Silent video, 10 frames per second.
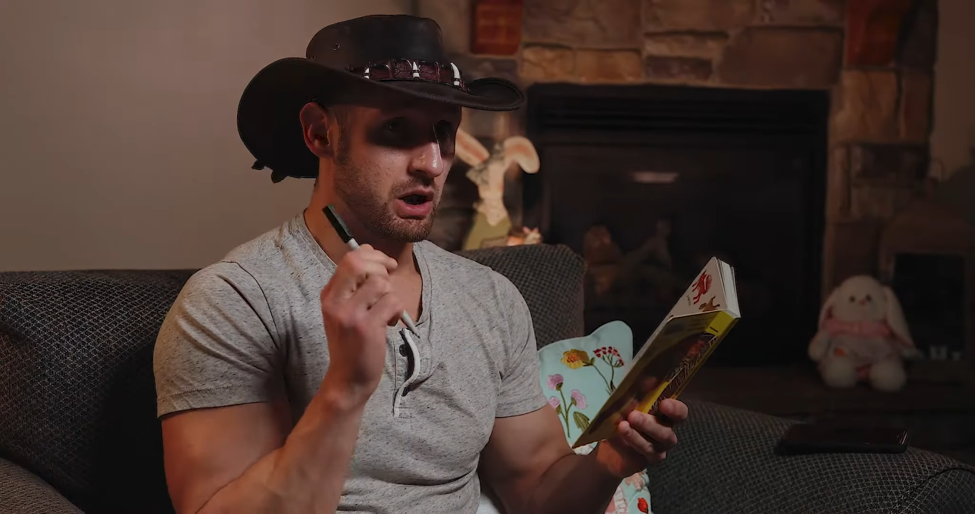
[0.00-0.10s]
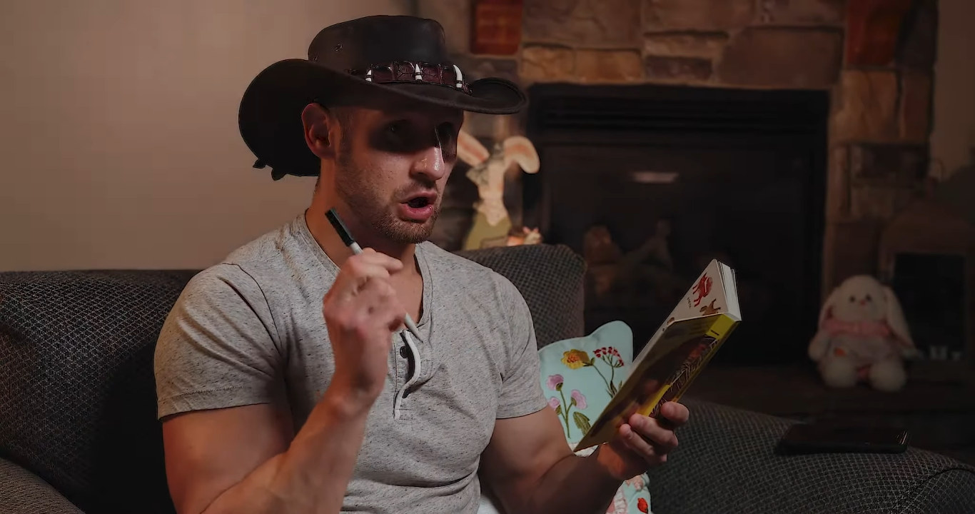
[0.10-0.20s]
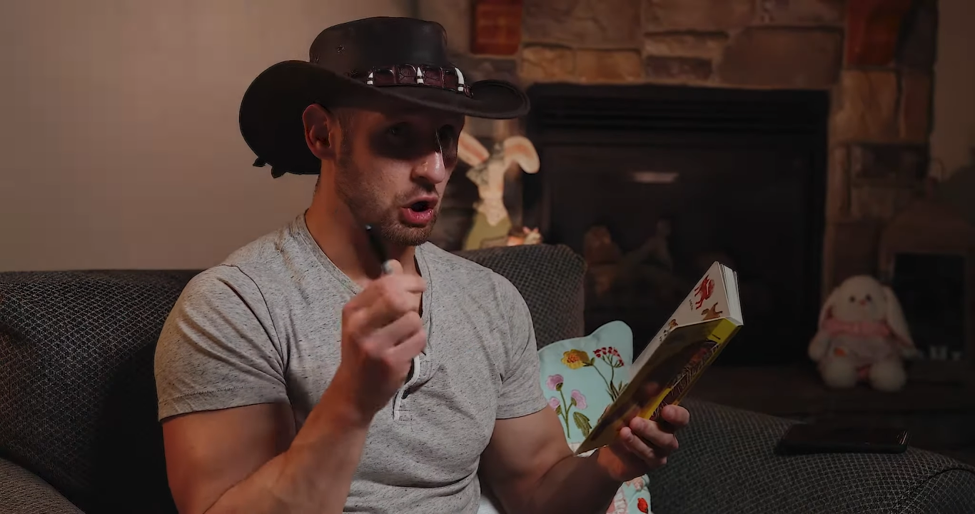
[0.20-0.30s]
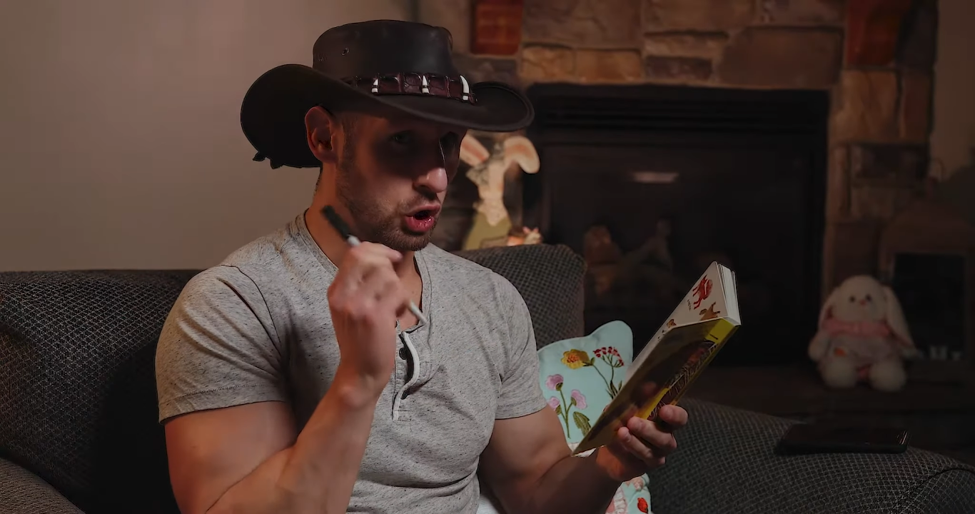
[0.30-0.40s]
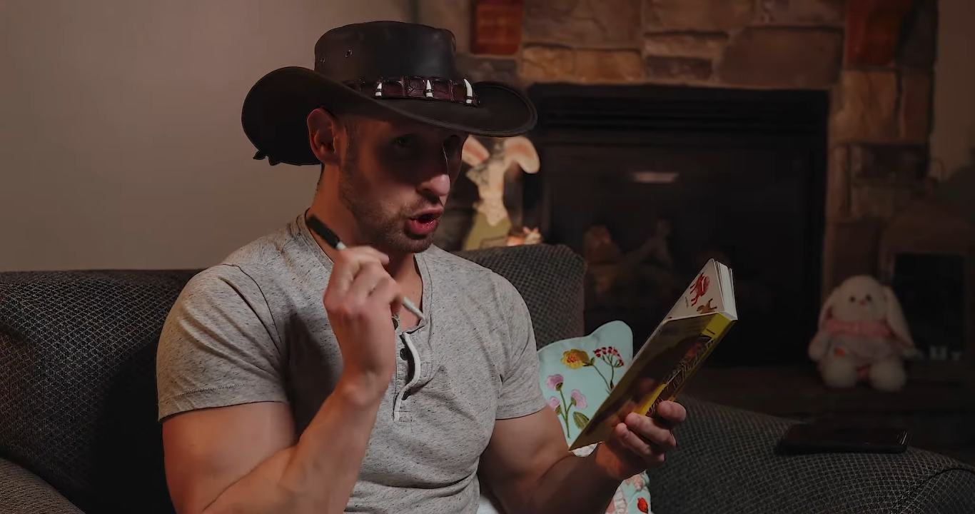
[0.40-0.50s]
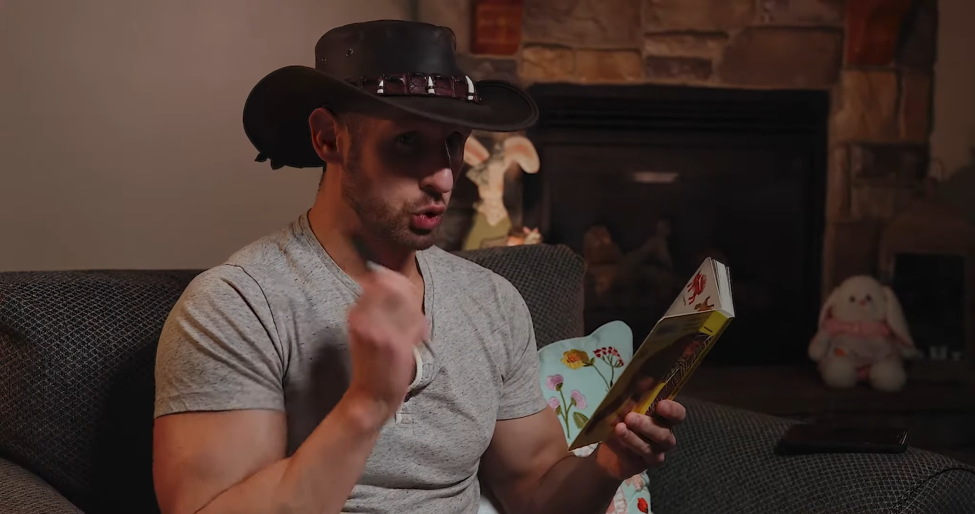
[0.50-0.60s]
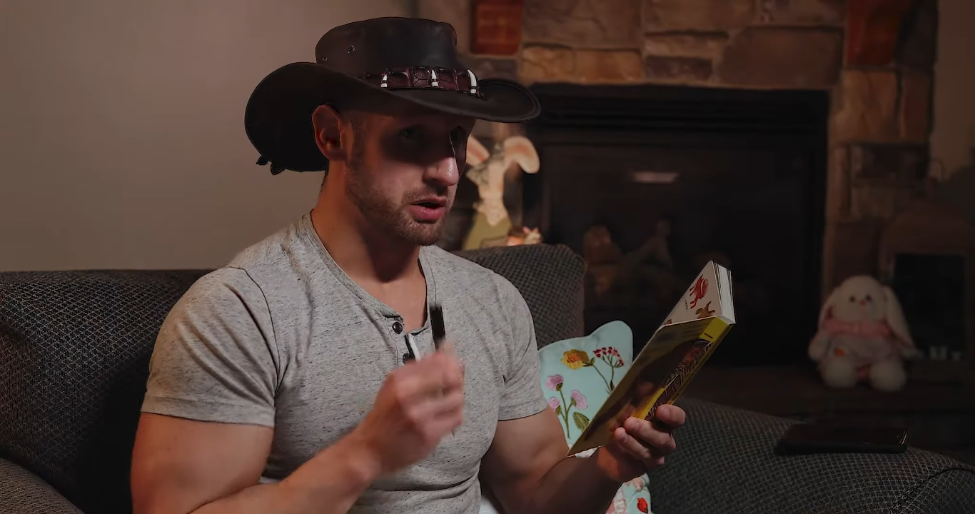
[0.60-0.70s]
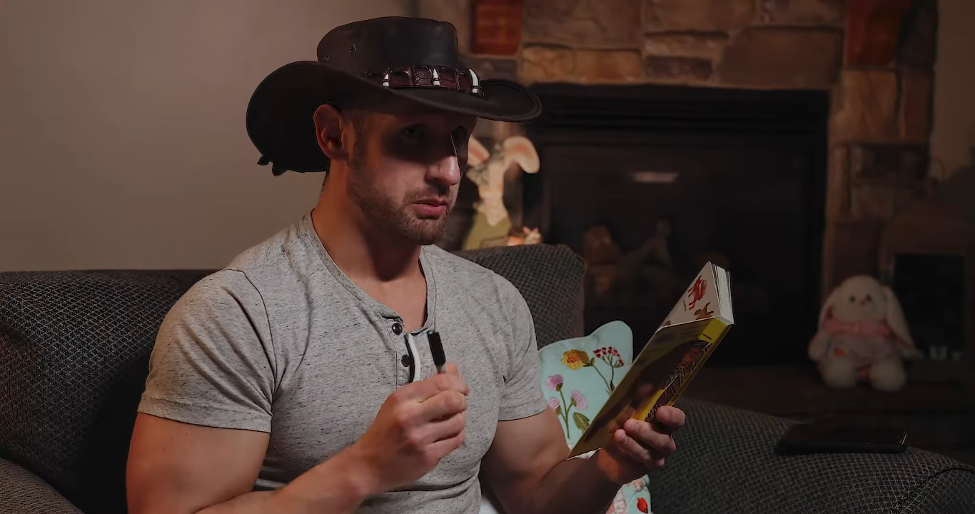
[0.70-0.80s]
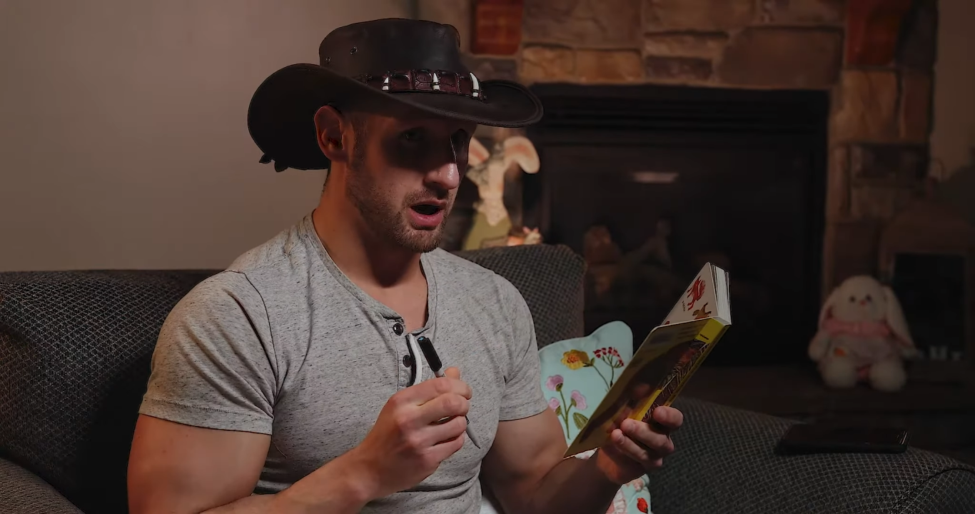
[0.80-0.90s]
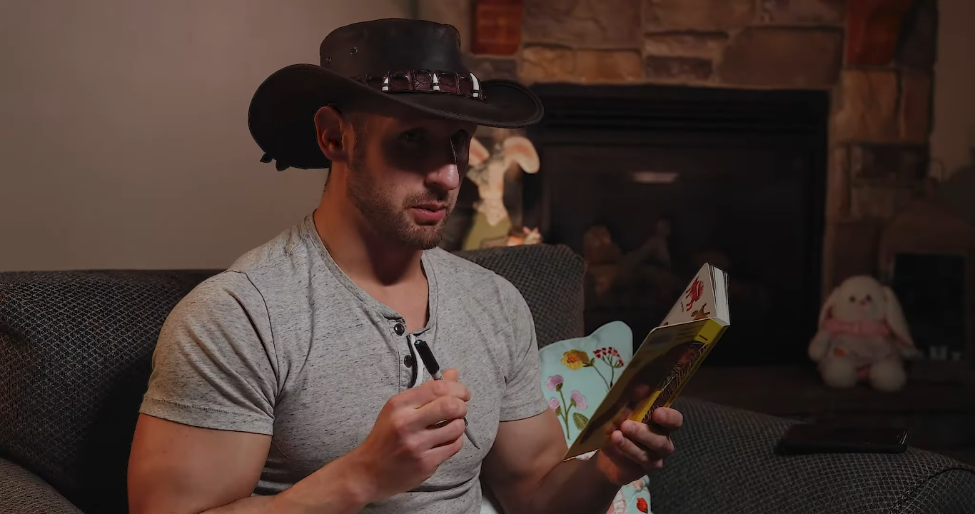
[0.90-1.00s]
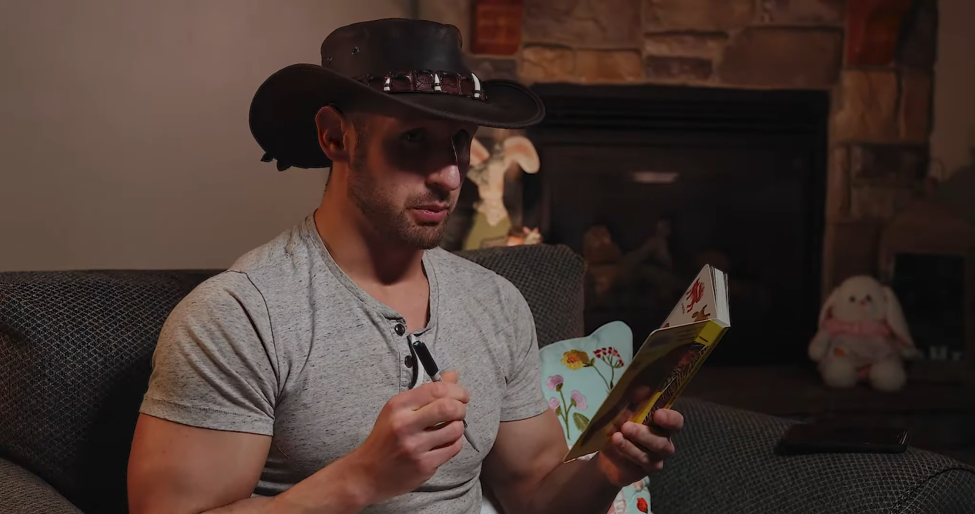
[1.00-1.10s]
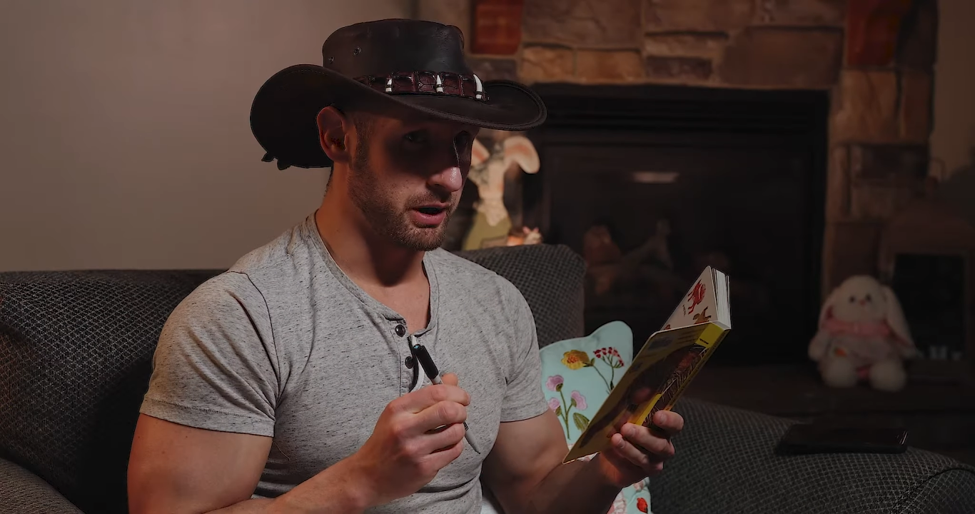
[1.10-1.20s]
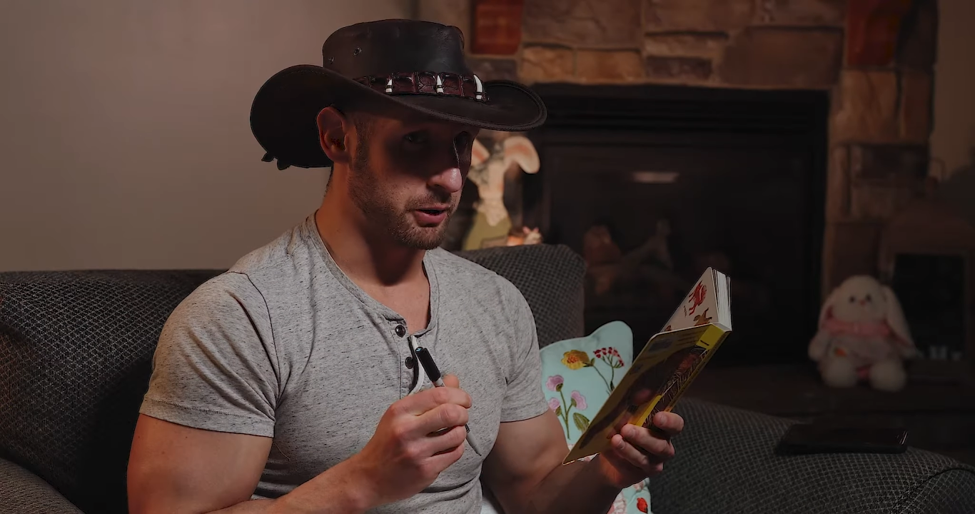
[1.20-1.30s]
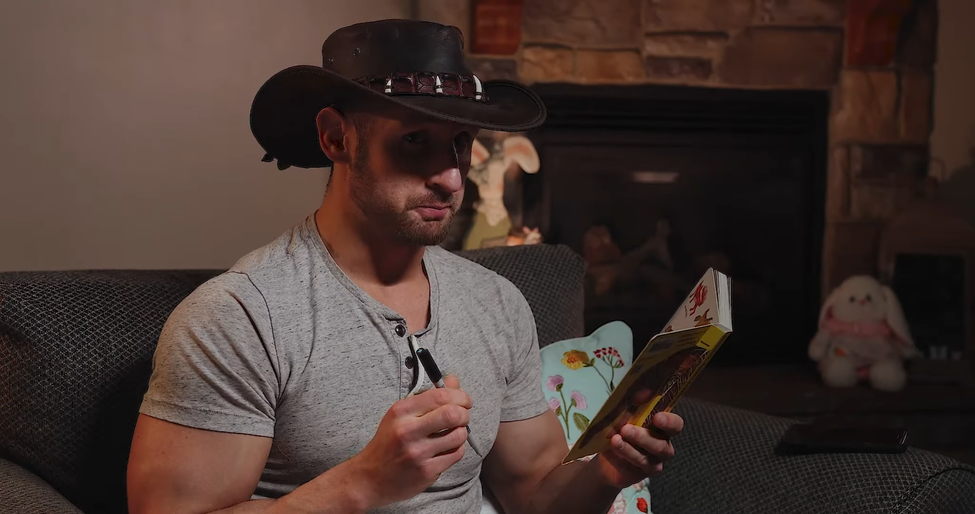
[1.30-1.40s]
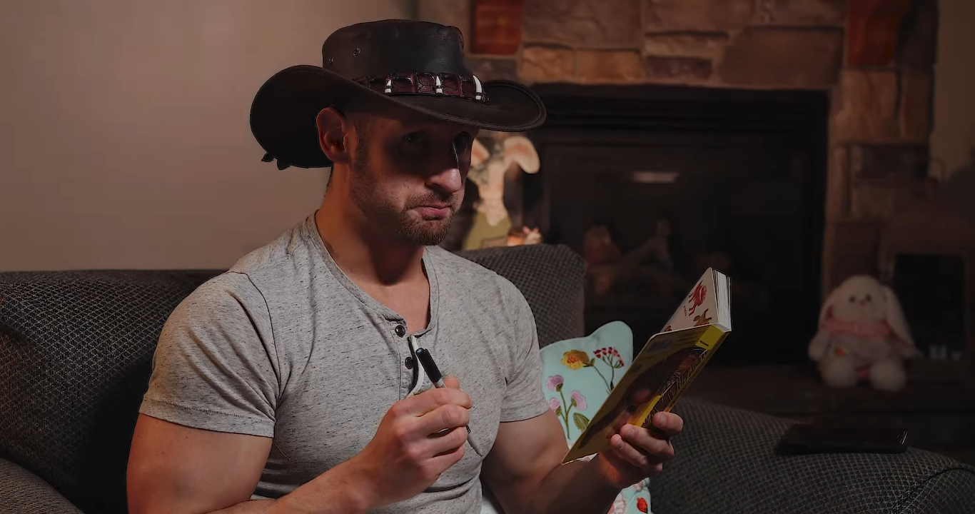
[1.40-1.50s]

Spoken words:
including mama bear.